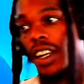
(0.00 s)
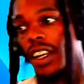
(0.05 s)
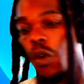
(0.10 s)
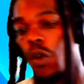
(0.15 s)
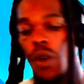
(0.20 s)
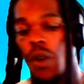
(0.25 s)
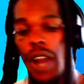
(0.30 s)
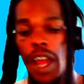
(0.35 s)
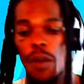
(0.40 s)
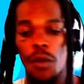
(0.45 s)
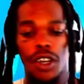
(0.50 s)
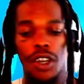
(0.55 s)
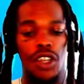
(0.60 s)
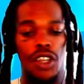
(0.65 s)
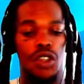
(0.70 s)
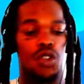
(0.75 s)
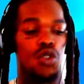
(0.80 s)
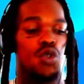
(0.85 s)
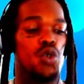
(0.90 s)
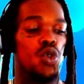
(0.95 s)
what I'm gonna
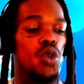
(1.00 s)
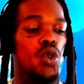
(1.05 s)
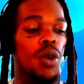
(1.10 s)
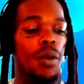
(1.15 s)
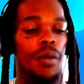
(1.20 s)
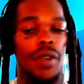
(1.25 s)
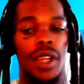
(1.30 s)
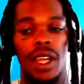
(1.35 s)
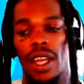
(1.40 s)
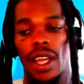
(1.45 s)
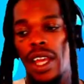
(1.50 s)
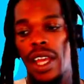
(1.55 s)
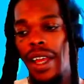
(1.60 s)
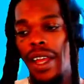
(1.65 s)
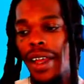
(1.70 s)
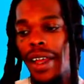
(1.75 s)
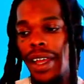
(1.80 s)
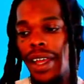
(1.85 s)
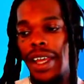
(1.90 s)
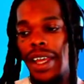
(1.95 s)
do
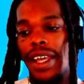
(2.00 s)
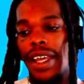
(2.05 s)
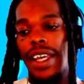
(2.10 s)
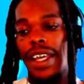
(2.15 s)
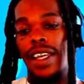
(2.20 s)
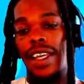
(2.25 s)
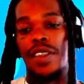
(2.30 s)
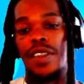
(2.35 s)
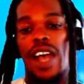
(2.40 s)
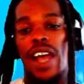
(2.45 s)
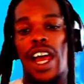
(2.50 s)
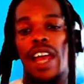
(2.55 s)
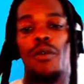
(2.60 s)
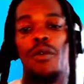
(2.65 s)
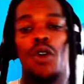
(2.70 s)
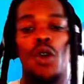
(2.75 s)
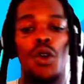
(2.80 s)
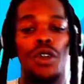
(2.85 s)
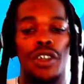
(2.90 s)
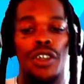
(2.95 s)
is I'm
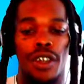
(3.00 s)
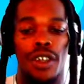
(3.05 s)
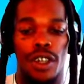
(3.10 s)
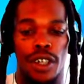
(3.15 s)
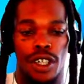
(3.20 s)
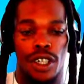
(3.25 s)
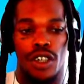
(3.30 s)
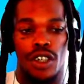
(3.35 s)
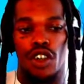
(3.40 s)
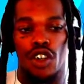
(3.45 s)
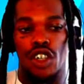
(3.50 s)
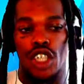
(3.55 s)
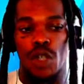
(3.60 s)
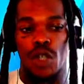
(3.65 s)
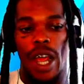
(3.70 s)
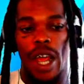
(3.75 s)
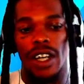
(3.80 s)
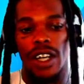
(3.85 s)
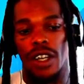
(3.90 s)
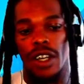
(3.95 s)
gonna
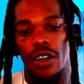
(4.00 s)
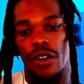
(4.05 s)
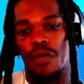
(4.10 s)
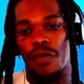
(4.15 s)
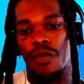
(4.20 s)
try to